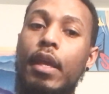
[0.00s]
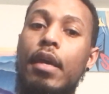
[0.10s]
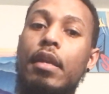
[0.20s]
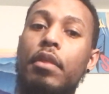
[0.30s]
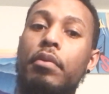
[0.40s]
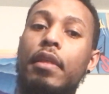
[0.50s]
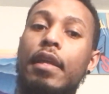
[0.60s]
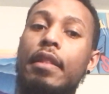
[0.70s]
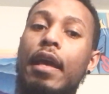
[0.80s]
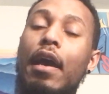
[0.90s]
Another
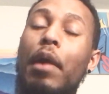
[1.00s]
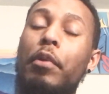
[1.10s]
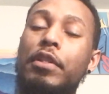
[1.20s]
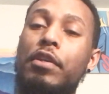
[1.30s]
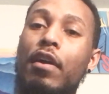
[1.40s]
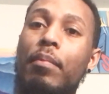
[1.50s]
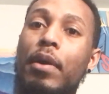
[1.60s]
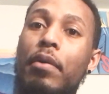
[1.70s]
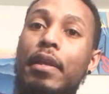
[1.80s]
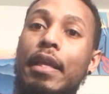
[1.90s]
thing that I want to talk
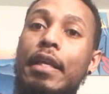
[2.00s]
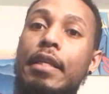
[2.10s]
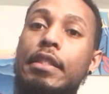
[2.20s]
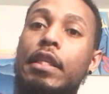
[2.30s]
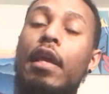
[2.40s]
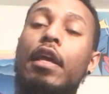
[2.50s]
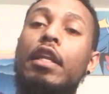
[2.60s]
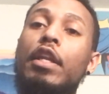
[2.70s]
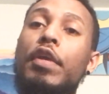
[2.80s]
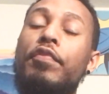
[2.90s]
about is
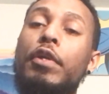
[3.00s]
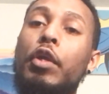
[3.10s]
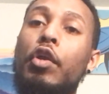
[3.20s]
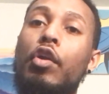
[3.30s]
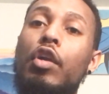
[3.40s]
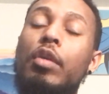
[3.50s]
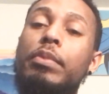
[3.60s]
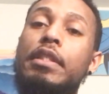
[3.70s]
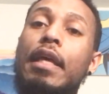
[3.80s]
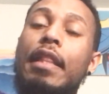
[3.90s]
different
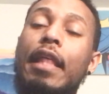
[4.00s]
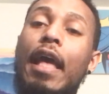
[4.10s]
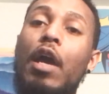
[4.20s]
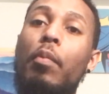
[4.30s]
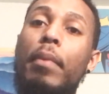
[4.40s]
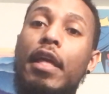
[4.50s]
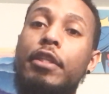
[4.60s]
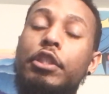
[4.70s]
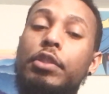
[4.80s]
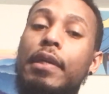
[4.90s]
herbs that help
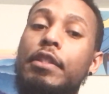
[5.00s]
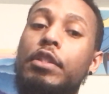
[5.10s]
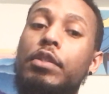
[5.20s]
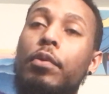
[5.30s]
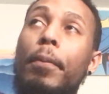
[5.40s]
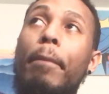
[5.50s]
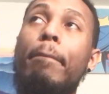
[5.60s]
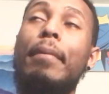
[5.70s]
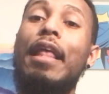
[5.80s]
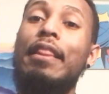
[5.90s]
manage stress. So
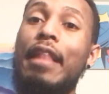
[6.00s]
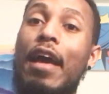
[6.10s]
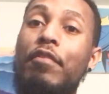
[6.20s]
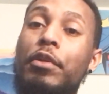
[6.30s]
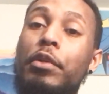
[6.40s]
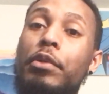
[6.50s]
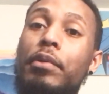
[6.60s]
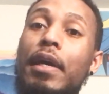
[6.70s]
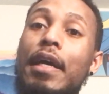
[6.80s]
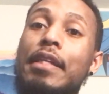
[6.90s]
lavender, you
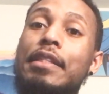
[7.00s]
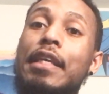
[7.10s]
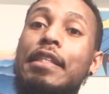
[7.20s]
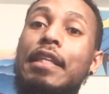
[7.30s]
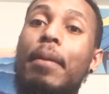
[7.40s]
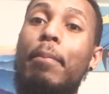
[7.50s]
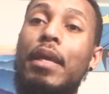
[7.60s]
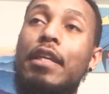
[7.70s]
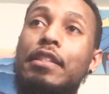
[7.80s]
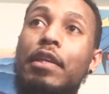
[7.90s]
guys, is an
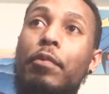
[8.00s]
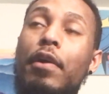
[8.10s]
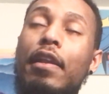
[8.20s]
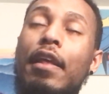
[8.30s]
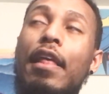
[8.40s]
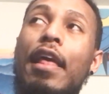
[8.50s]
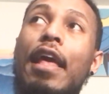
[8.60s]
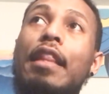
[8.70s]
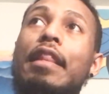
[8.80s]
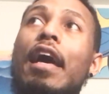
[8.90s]
amazing one.
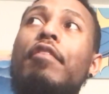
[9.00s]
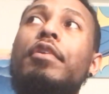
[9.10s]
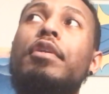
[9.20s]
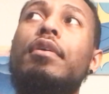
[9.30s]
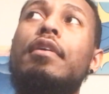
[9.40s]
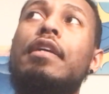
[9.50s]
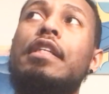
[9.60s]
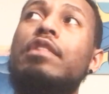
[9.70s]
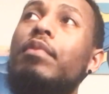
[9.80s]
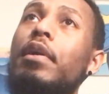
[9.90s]
Lavender
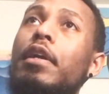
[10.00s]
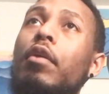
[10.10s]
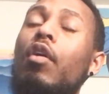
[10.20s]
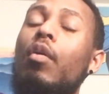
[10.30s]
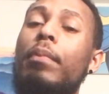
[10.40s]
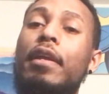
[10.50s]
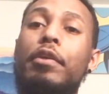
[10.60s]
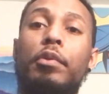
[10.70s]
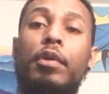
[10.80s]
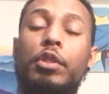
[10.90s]
is very calming.
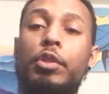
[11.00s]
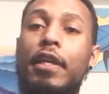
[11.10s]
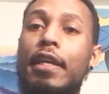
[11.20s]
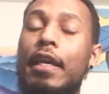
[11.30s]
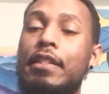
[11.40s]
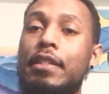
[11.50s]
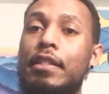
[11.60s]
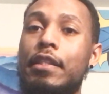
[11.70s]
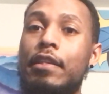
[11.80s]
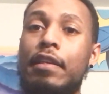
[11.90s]
You could drink it as a
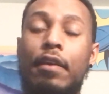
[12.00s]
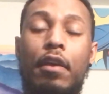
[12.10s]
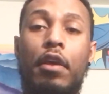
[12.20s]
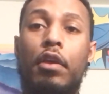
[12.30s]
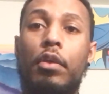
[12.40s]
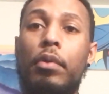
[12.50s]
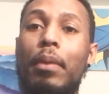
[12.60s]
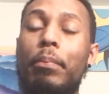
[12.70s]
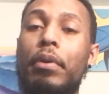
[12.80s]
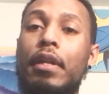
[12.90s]
tea. You
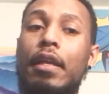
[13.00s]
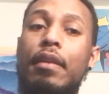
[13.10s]
can put